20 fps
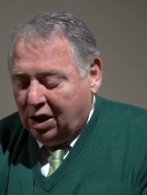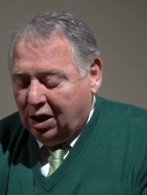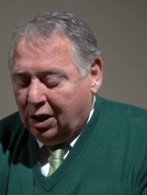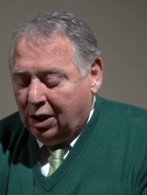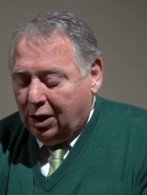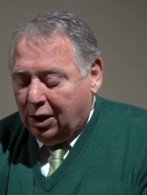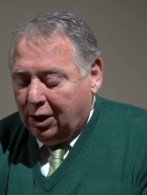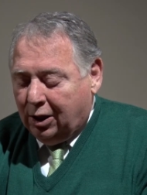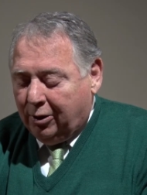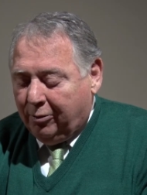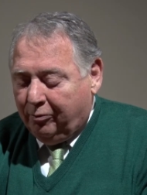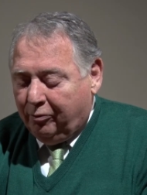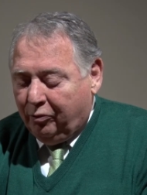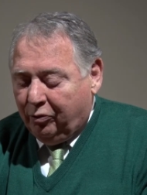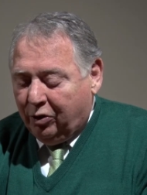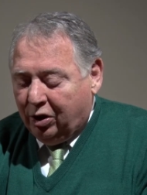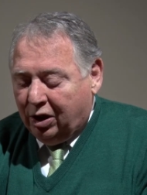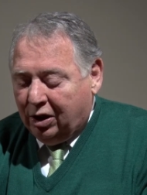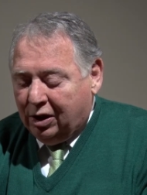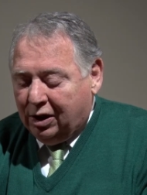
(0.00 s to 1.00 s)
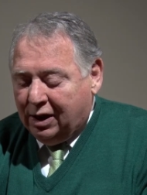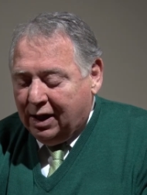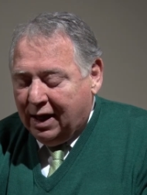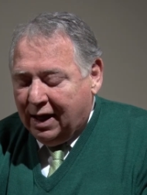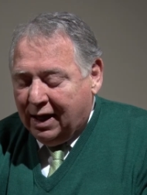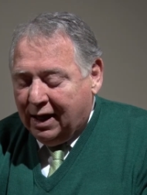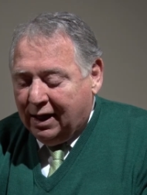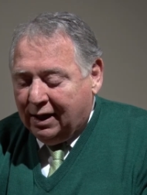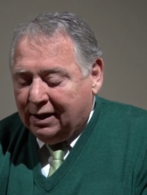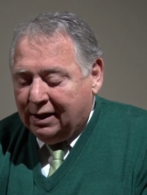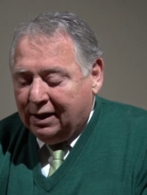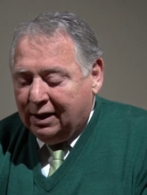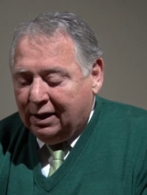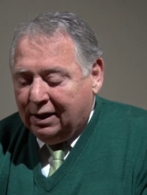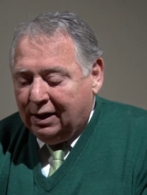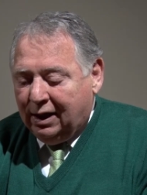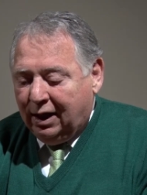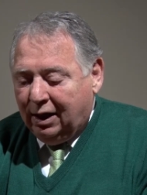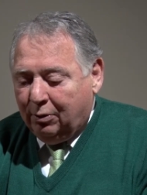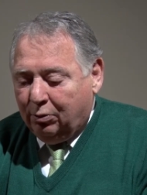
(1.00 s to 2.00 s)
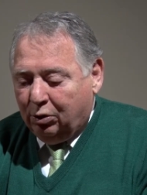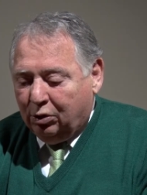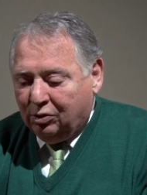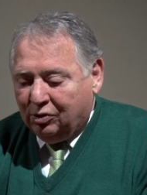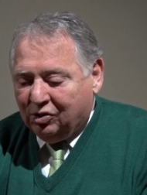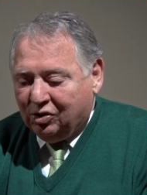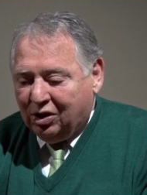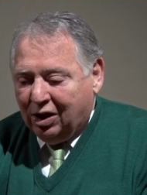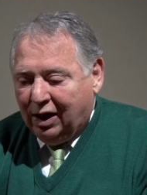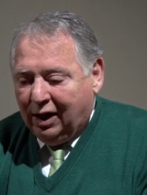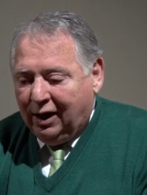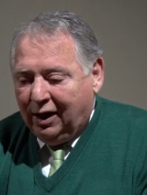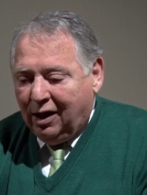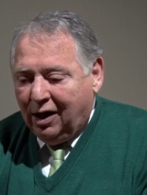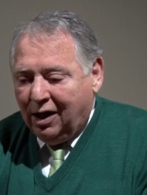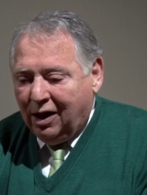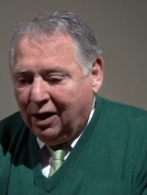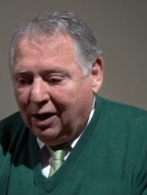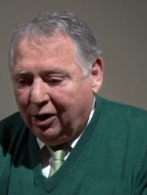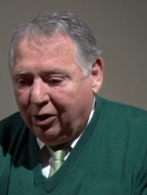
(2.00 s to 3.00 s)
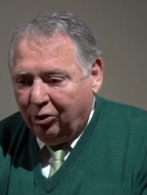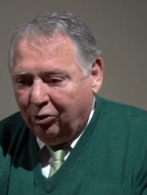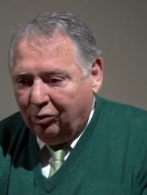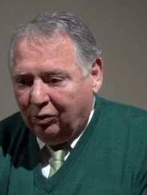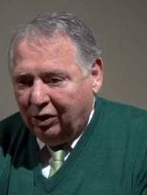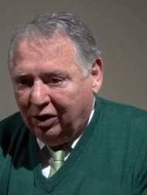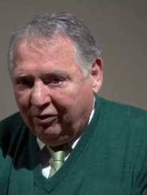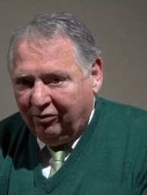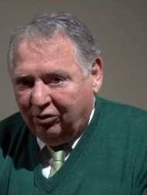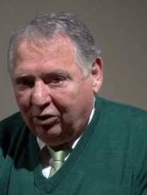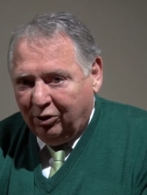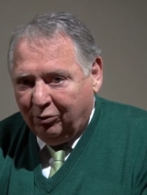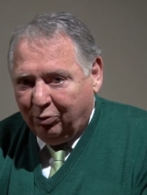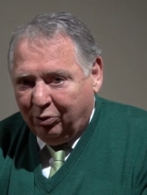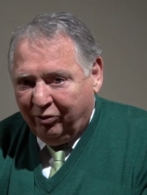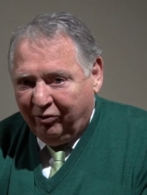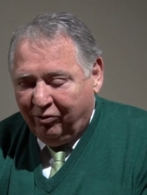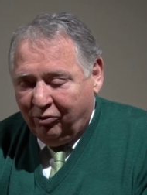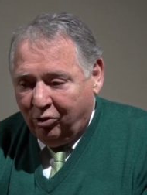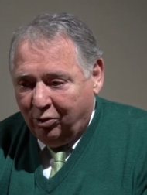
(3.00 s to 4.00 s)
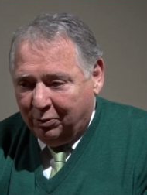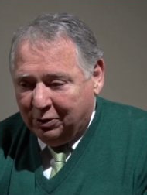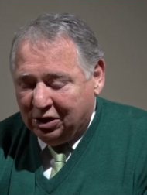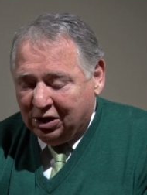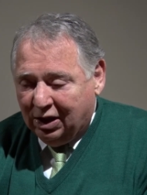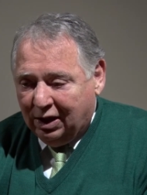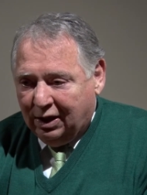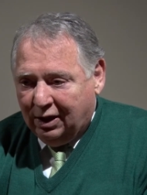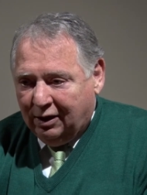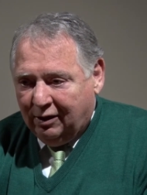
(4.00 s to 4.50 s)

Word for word: um, that enables a higher level of performance.